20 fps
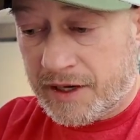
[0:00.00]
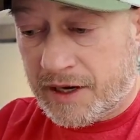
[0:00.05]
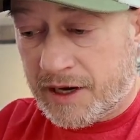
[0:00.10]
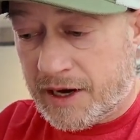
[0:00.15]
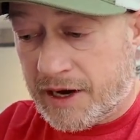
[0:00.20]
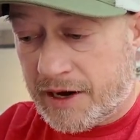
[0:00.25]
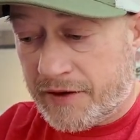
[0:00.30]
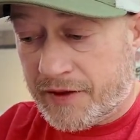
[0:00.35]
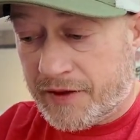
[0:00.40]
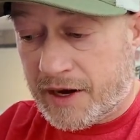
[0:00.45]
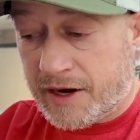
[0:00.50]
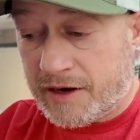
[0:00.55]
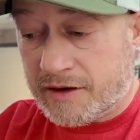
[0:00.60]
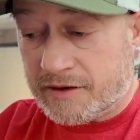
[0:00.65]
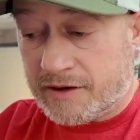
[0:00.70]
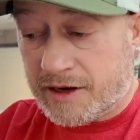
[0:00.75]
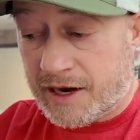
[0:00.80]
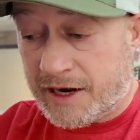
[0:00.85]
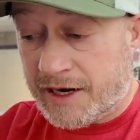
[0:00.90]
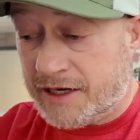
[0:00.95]
And
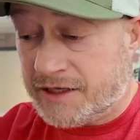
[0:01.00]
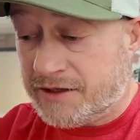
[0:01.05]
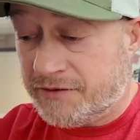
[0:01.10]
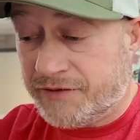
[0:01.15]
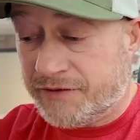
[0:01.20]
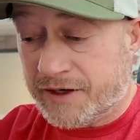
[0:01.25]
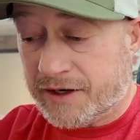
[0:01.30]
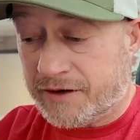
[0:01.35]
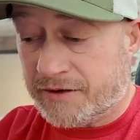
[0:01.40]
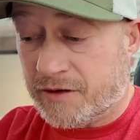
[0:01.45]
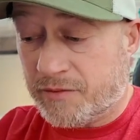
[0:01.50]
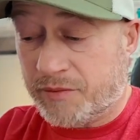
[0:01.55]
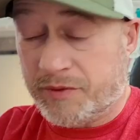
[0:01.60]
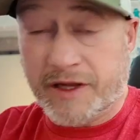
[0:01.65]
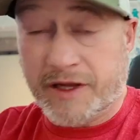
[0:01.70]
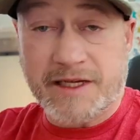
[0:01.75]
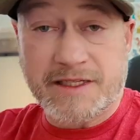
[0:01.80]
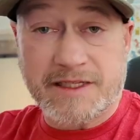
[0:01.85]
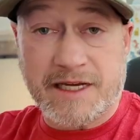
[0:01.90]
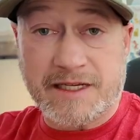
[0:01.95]
then I need to figure out
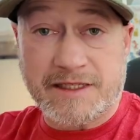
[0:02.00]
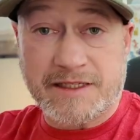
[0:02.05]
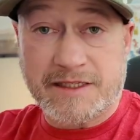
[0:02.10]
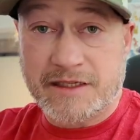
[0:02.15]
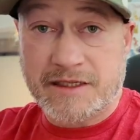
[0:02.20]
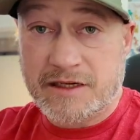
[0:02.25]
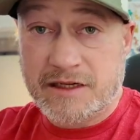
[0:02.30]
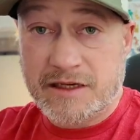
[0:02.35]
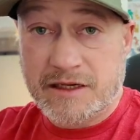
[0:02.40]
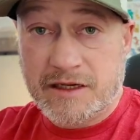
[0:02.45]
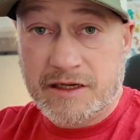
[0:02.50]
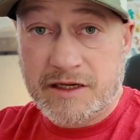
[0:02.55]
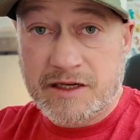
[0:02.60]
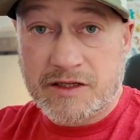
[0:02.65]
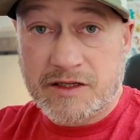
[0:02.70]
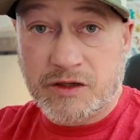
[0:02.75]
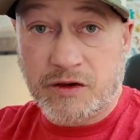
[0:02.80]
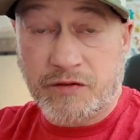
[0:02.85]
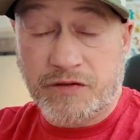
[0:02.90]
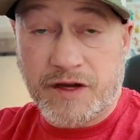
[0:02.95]
play sets.
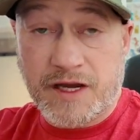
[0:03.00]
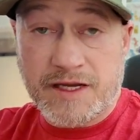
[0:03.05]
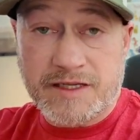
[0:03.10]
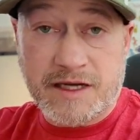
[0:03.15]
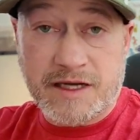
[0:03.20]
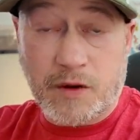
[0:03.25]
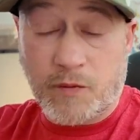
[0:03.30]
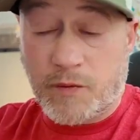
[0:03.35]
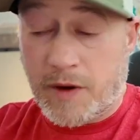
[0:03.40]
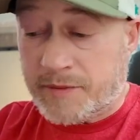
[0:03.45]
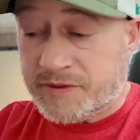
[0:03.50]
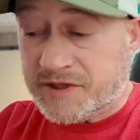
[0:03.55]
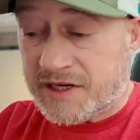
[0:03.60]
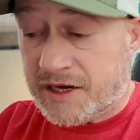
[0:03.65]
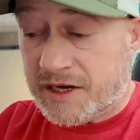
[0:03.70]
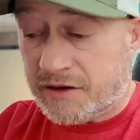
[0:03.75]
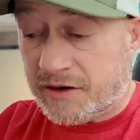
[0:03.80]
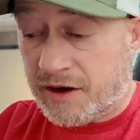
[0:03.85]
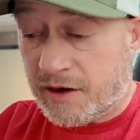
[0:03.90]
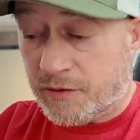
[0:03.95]
So if you guys got a
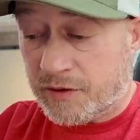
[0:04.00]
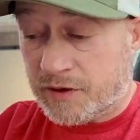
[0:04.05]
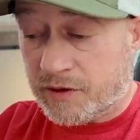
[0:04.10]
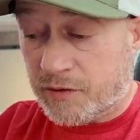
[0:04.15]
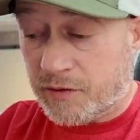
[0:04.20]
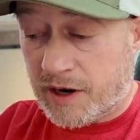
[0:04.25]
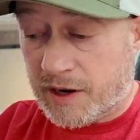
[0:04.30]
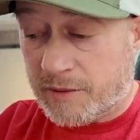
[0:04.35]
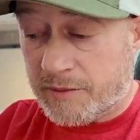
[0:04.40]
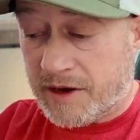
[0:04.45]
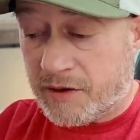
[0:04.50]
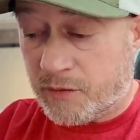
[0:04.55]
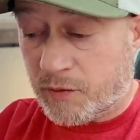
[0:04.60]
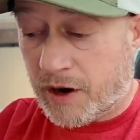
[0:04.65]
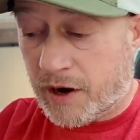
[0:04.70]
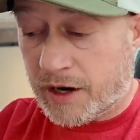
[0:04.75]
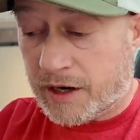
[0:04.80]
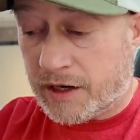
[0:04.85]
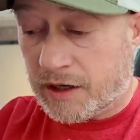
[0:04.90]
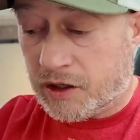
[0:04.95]
website or anyone can recommend
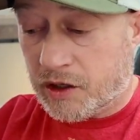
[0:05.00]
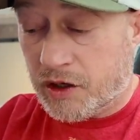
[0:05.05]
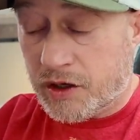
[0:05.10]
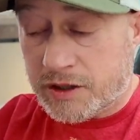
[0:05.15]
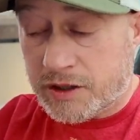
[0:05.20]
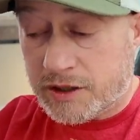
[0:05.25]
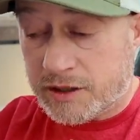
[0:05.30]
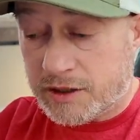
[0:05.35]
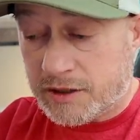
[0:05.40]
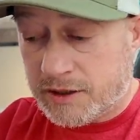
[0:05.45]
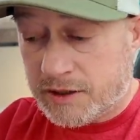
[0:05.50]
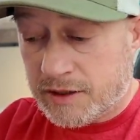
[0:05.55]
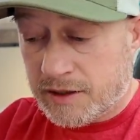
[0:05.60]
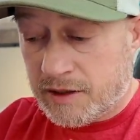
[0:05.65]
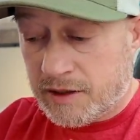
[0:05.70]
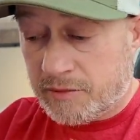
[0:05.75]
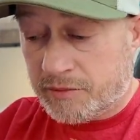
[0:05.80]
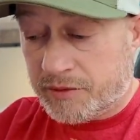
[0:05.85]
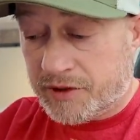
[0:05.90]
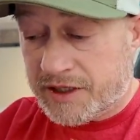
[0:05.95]
where I can look,
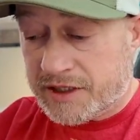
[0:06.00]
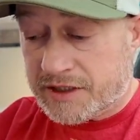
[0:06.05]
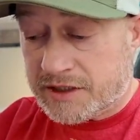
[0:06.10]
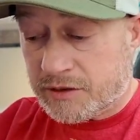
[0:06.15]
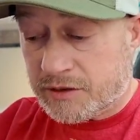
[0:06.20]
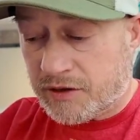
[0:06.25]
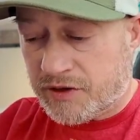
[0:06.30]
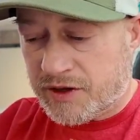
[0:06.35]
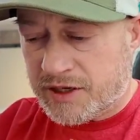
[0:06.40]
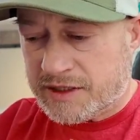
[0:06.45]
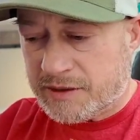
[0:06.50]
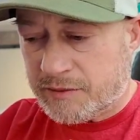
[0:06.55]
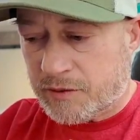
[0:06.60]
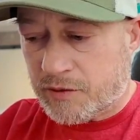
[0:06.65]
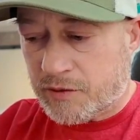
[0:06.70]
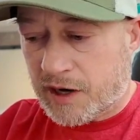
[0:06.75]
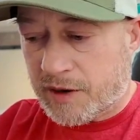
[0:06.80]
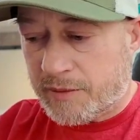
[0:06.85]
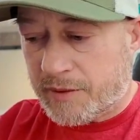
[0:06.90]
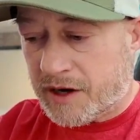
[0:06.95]
please do. I think someone
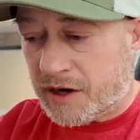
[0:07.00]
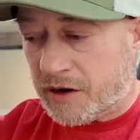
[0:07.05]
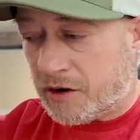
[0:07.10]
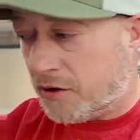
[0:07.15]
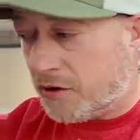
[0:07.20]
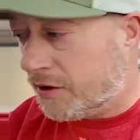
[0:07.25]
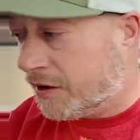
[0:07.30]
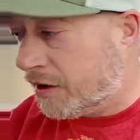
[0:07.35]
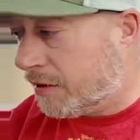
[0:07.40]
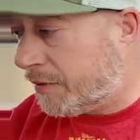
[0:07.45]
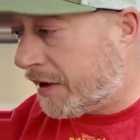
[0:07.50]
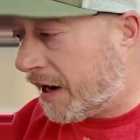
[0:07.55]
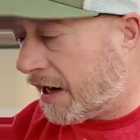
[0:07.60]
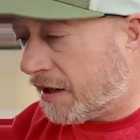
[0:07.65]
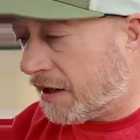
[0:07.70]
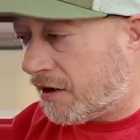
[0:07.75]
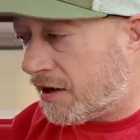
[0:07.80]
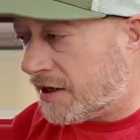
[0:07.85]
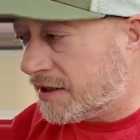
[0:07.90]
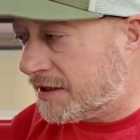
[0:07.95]
recommended it earlier, but I
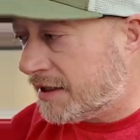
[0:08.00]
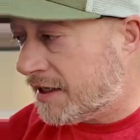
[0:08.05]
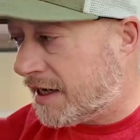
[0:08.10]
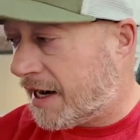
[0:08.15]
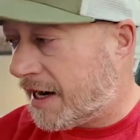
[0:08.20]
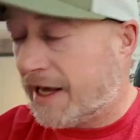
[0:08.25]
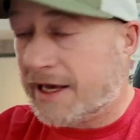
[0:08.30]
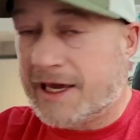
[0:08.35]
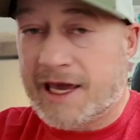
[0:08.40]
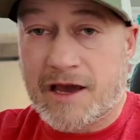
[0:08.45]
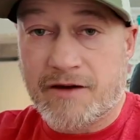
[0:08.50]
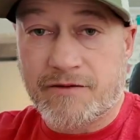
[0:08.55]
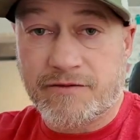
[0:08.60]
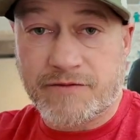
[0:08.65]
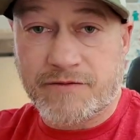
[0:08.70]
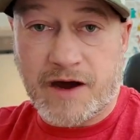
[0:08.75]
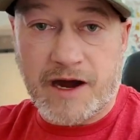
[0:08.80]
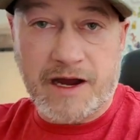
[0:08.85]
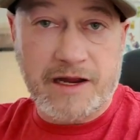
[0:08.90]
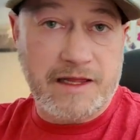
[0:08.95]
lost it and I can't
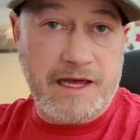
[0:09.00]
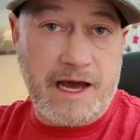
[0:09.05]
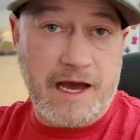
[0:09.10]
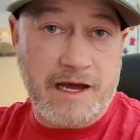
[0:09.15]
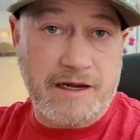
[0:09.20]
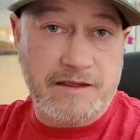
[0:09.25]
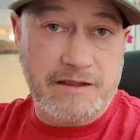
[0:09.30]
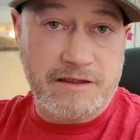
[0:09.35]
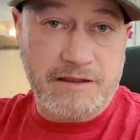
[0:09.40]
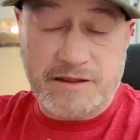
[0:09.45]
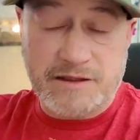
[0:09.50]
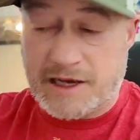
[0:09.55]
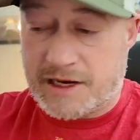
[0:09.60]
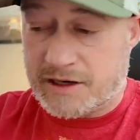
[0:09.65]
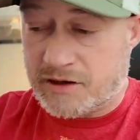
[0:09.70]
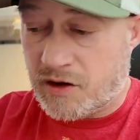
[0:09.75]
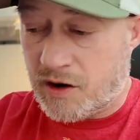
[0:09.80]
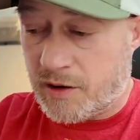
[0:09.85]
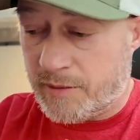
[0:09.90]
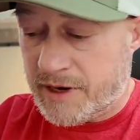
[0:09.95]
find that
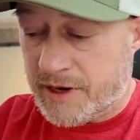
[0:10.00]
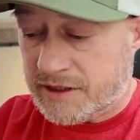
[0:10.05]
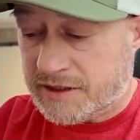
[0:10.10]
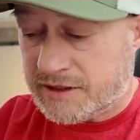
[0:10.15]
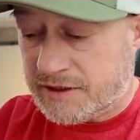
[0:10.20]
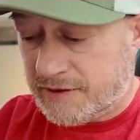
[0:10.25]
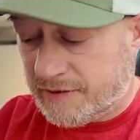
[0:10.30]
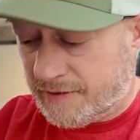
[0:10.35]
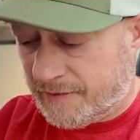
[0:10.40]
comment.